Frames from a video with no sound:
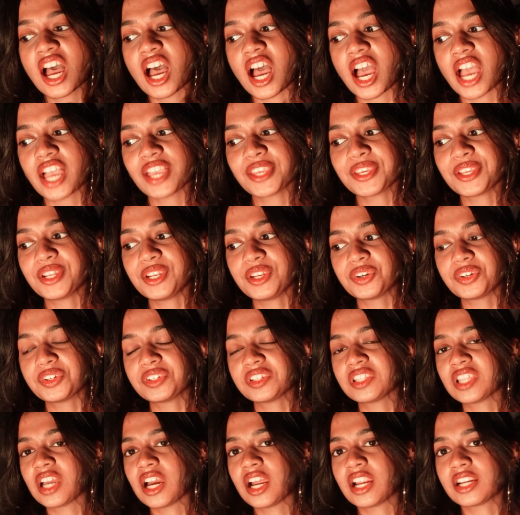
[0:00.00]
I
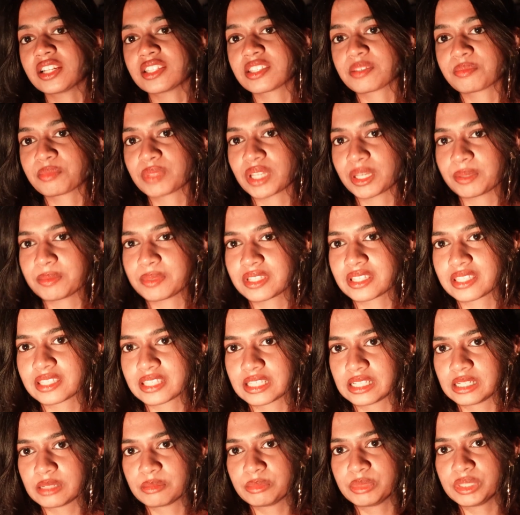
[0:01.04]
learned that sometimes the
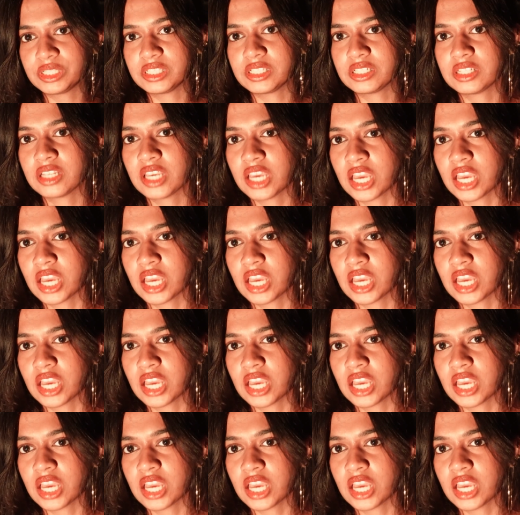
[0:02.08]
syllable